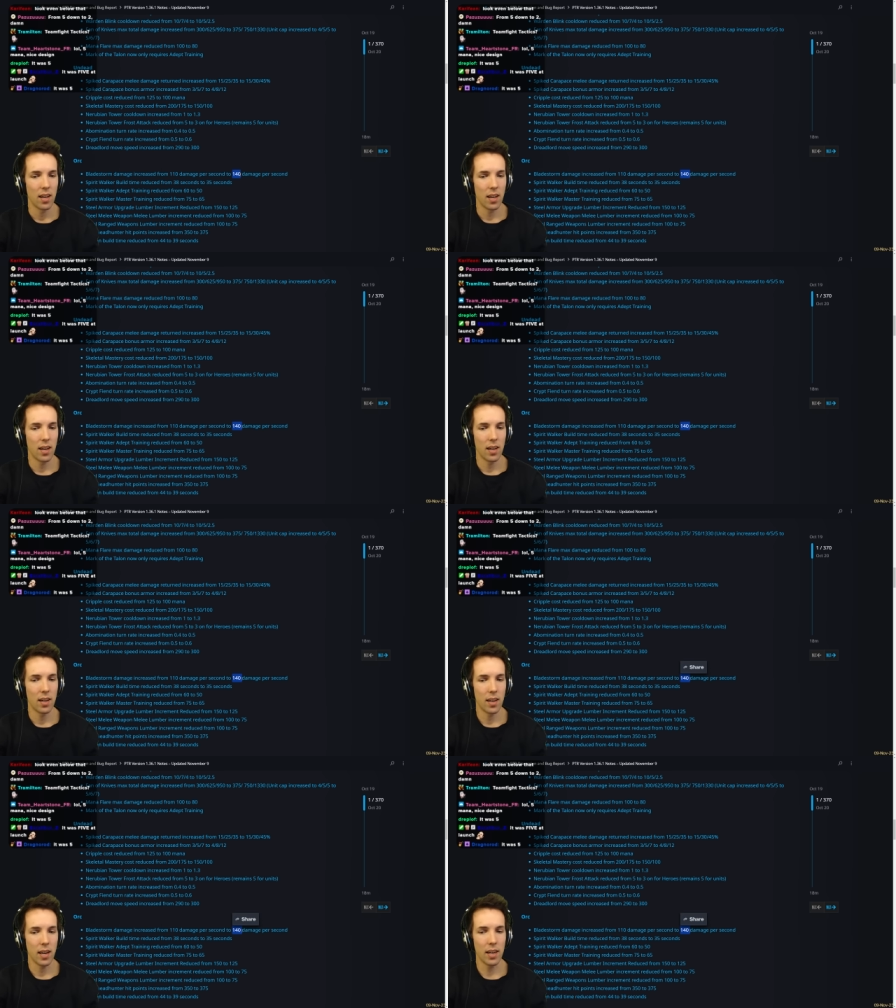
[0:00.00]

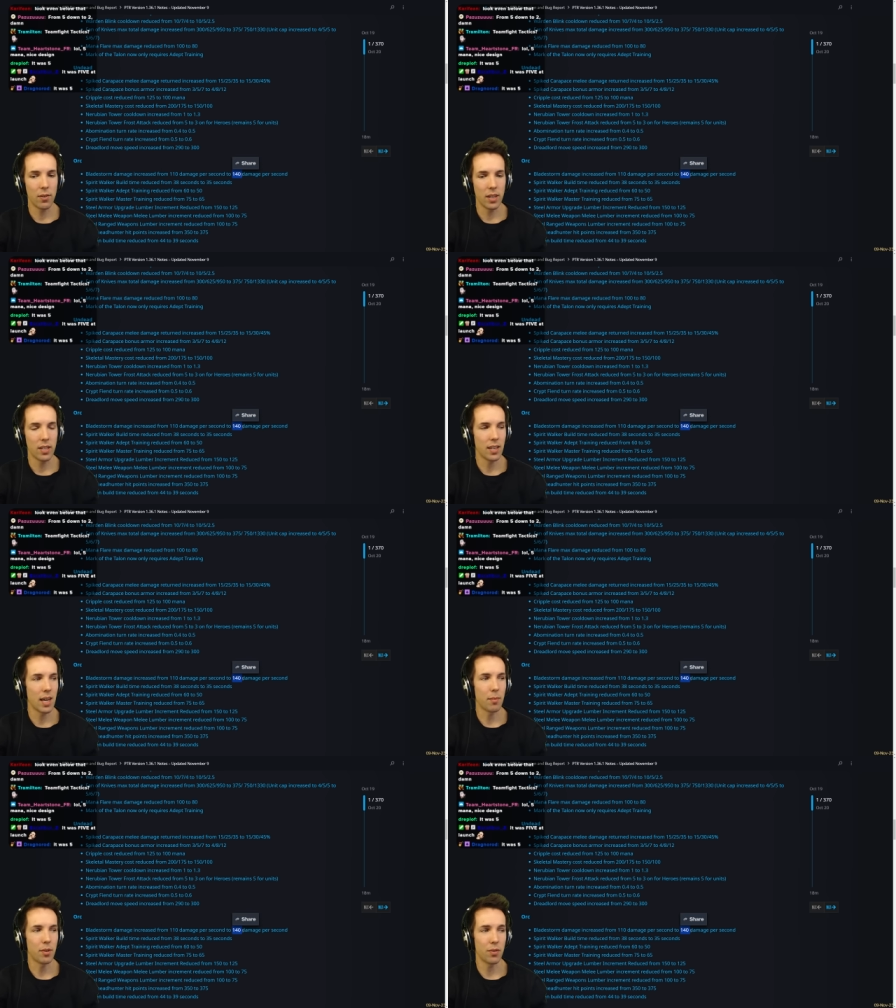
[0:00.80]
Uh, an increase in
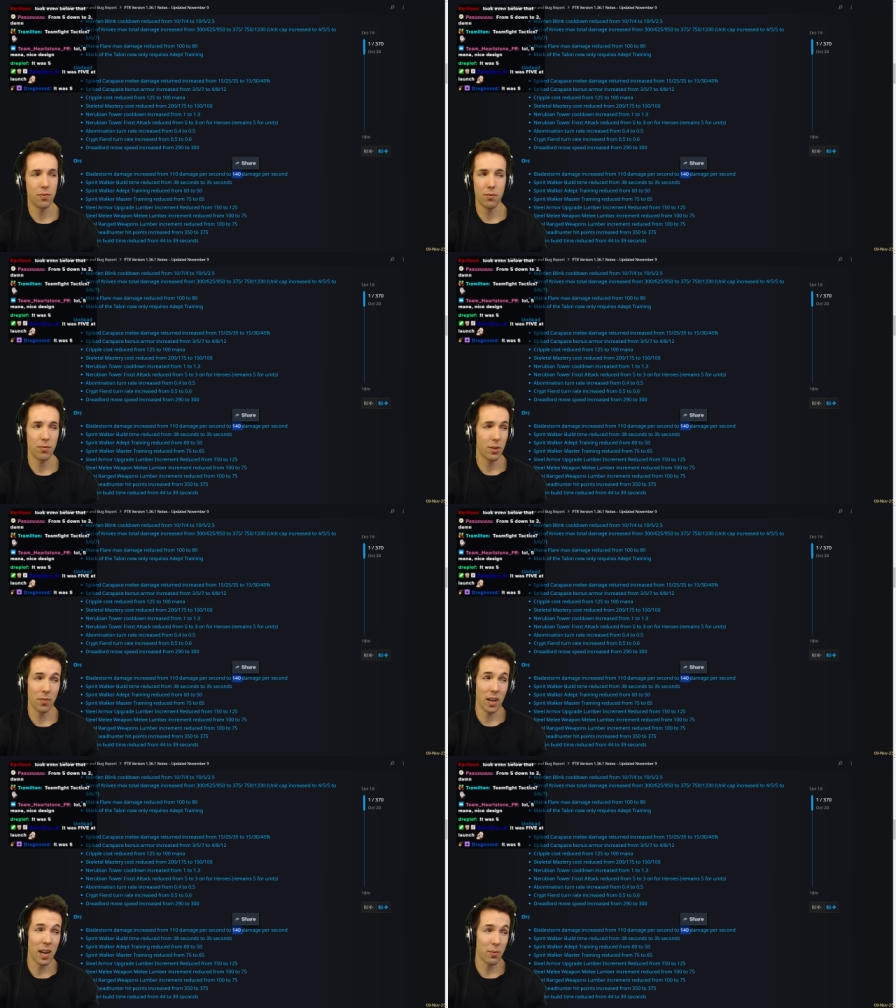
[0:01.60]
damage of
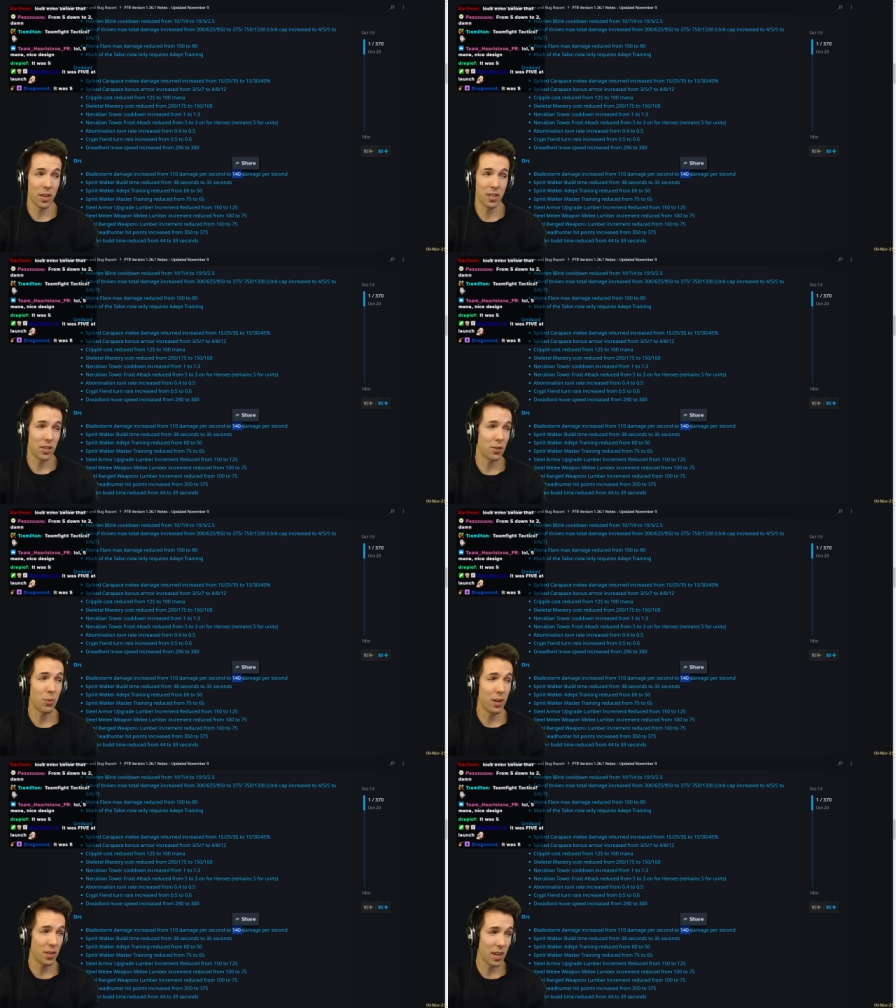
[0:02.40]
something like, what is this,
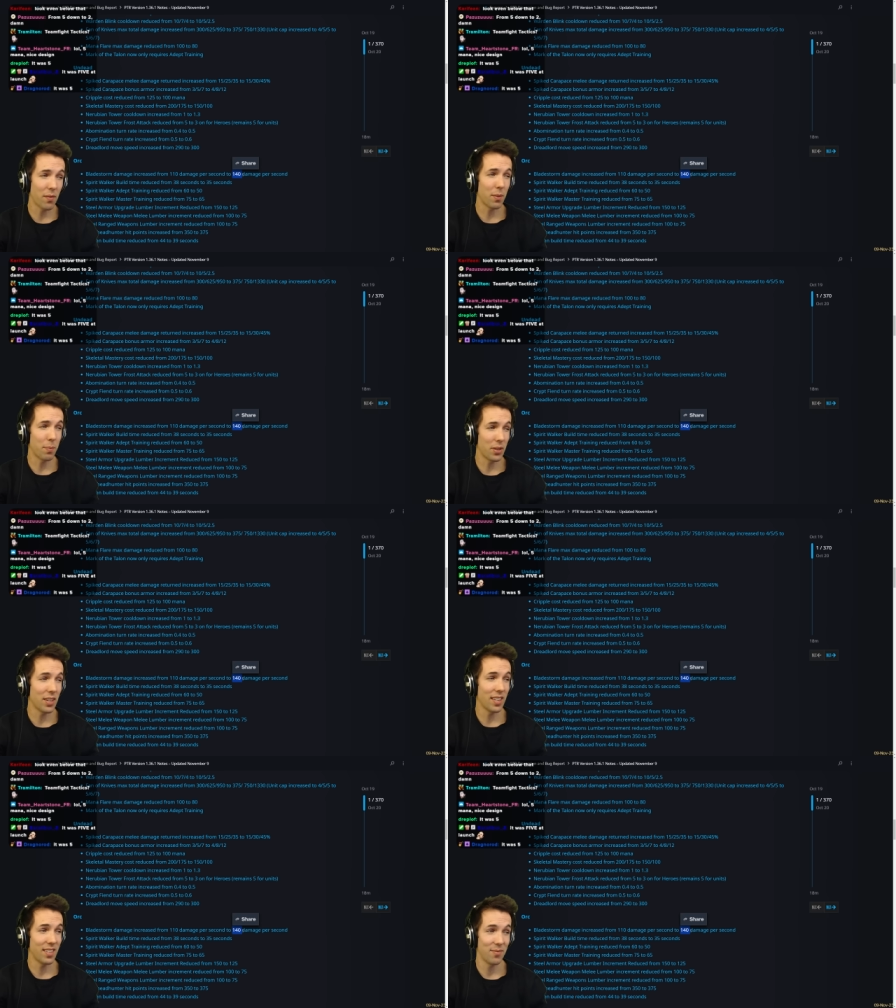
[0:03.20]

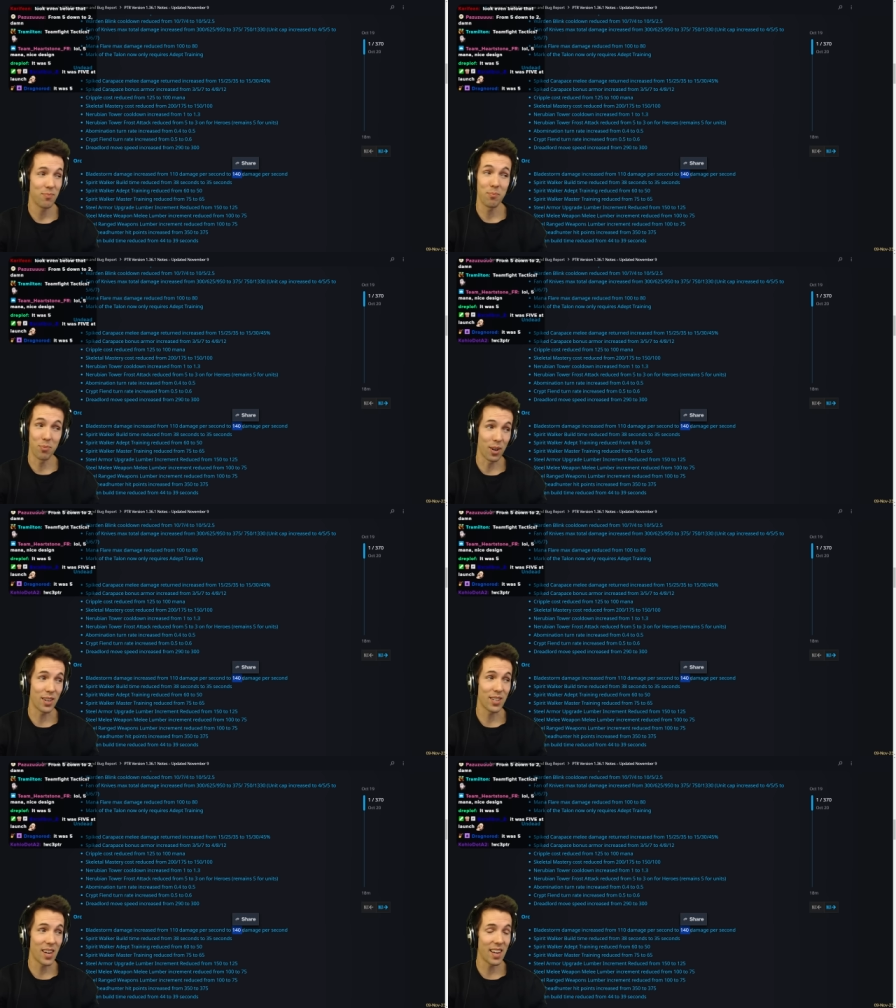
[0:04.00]
27%? Pretty
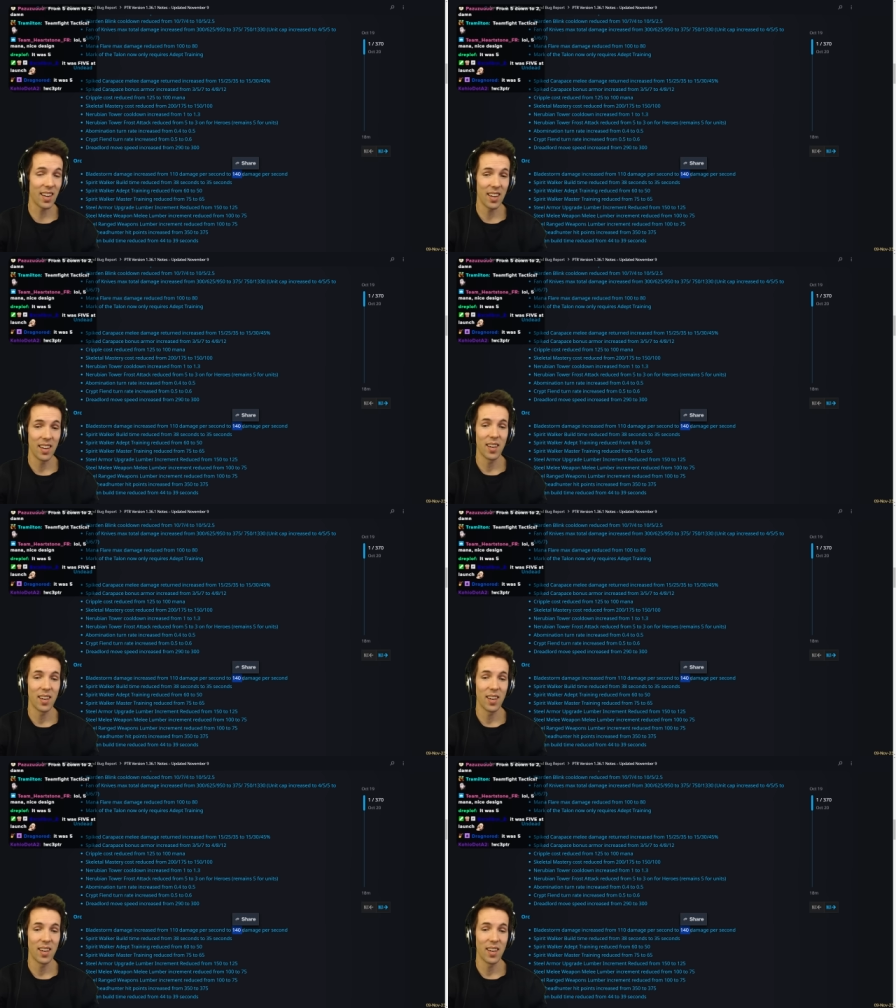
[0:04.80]
exciting.